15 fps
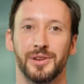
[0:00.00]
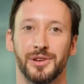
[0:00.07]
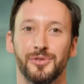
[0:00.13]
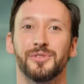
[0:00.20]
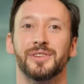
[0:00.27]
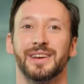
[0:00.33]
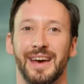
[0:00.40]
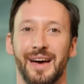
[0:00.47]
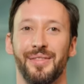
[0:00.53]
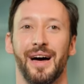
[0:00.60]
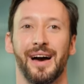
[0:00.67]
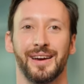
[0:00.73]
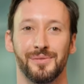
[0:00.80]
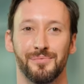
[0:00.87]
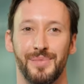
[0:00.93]
you to get
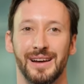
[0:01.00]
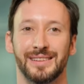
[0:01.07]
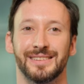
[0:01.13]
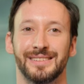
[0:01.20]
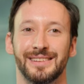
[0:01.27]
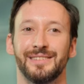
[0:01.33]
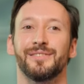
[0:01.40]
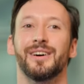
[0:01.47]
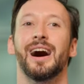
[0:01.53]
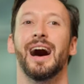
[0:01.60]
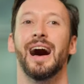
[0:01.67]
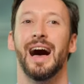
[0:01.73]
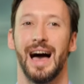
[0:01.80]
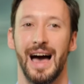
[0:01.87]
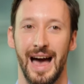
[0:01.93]
that competitive
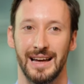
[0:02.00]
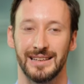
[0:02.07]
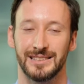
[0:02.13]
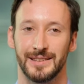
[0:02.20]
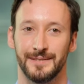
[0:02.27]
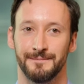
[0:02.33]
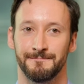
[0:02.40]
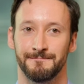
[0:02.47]
edge.